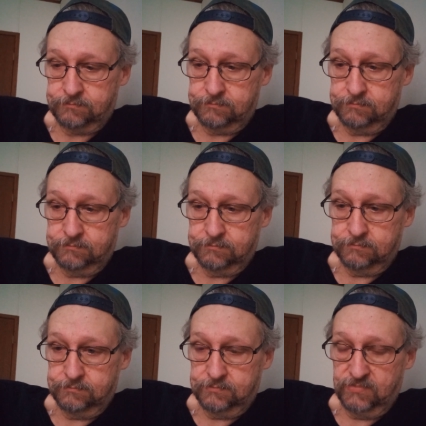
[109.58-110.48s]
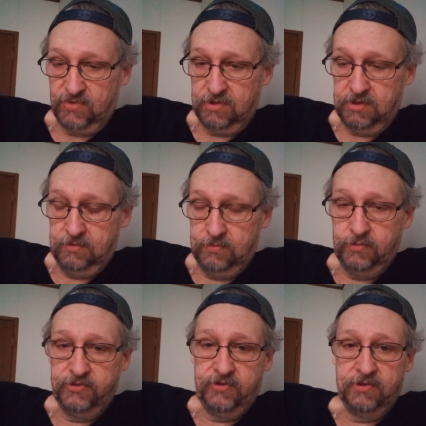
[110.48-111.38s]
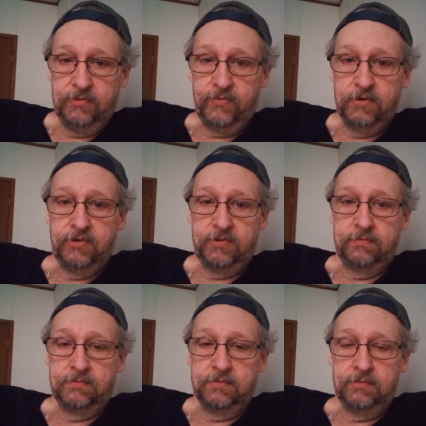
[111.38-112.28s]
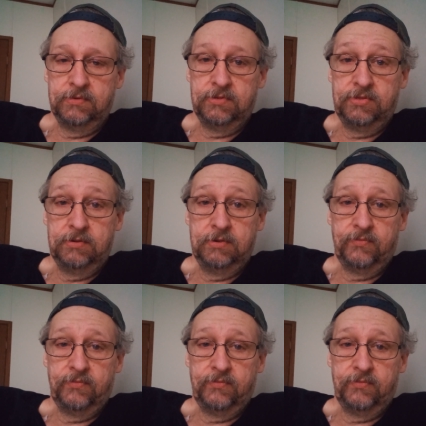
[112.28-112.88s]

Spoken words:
Even with the first chemo